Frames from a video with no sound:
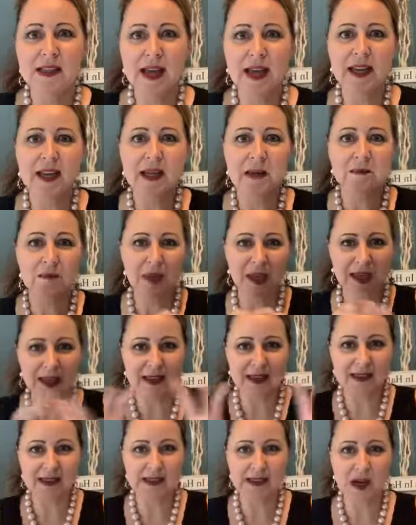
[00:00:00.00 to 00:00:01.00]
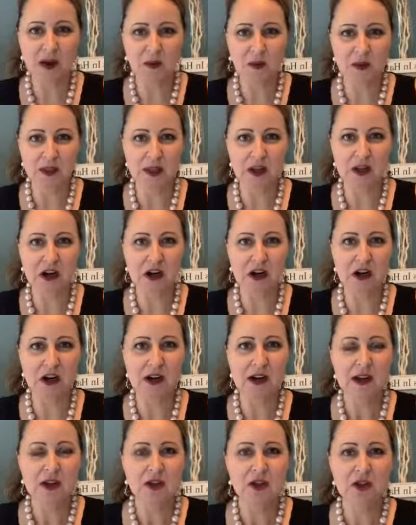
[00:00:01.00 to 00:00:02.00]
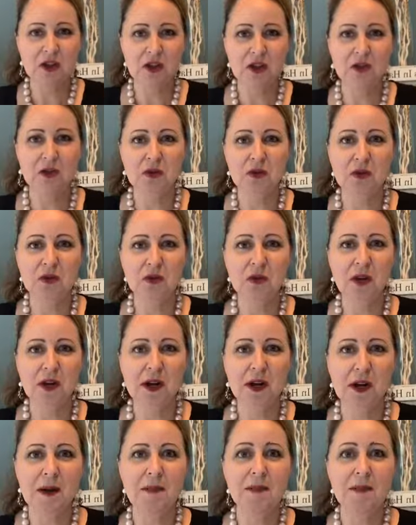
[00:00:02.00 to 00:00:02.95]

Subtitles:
getting pins out there to